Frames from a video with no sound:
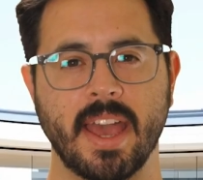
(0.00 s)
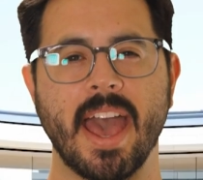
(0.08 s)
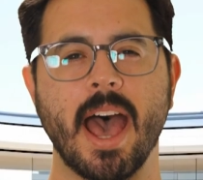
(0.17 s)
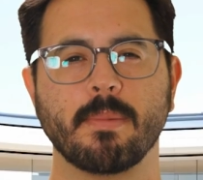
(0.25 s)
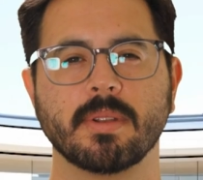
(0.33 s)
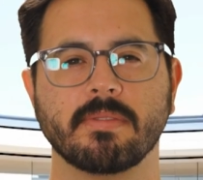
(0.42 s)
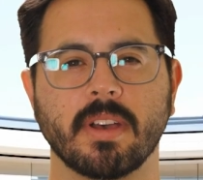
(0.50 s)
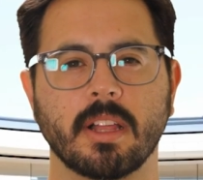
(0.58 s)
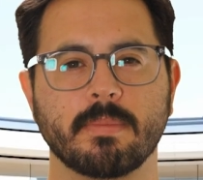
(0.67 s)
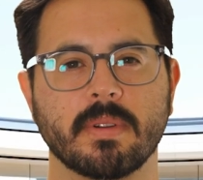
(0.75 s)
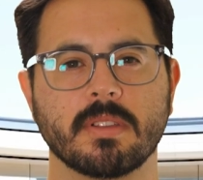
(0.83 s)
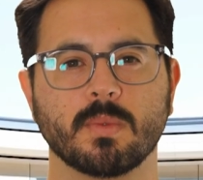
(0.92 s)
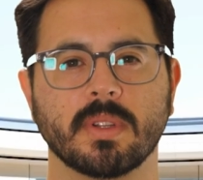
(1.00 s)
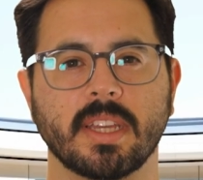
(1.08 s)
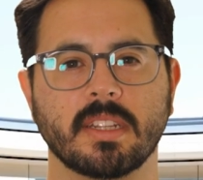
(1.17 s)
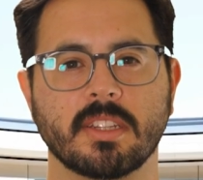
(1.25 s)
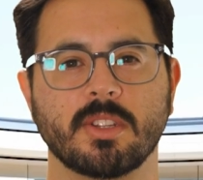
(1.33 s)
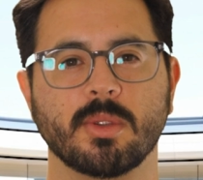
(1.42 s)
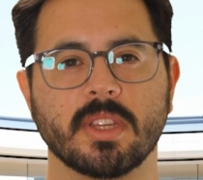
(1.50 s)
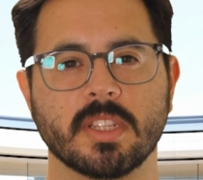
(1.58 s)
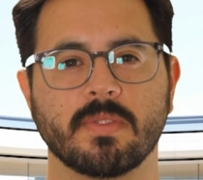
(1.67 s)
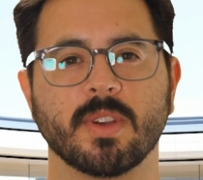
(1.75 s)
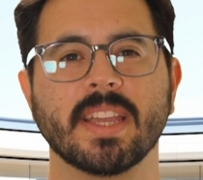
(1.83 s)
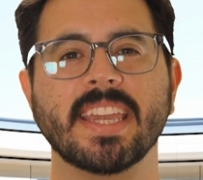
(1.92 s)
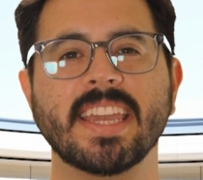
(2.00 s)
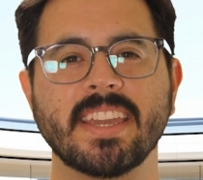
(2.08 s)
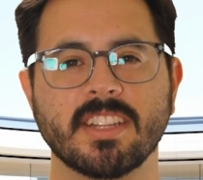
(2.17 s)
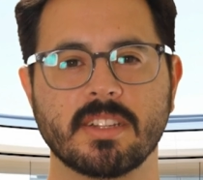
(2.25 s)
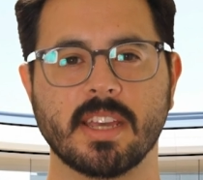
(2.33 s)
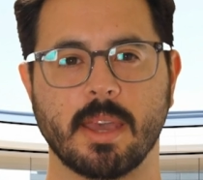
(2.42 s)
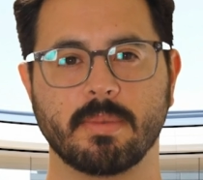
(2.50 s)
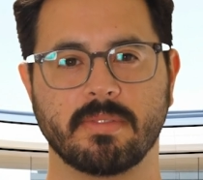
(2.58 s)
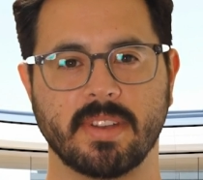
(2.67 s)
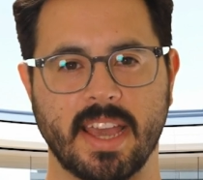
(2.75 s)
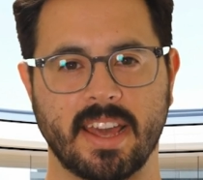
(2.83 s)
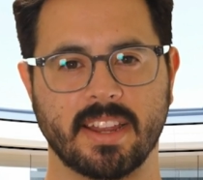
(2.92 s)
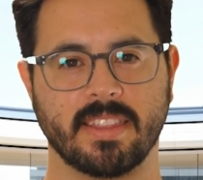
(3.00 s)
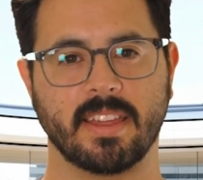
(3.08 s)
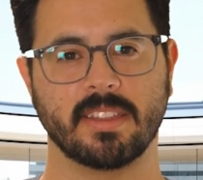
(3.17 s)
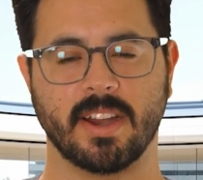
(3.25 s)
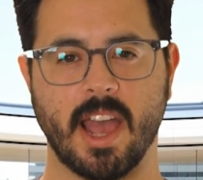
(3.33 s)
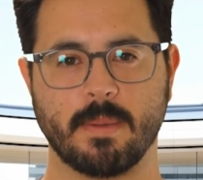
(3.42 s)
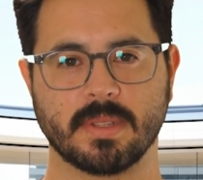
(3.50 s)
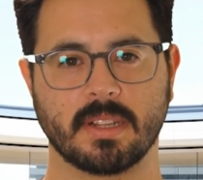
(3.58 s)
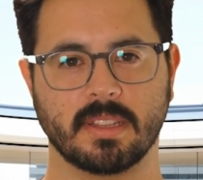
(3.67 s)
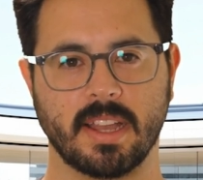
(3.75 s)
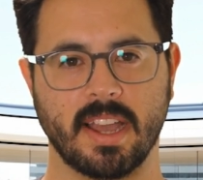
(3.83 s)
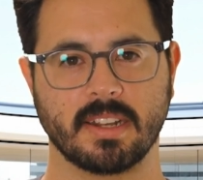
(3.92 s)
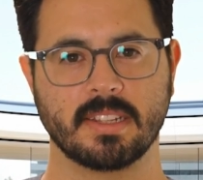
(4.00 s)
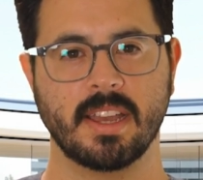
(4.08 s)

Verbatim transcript: App developers will need to do this for each type of data that their apps collect,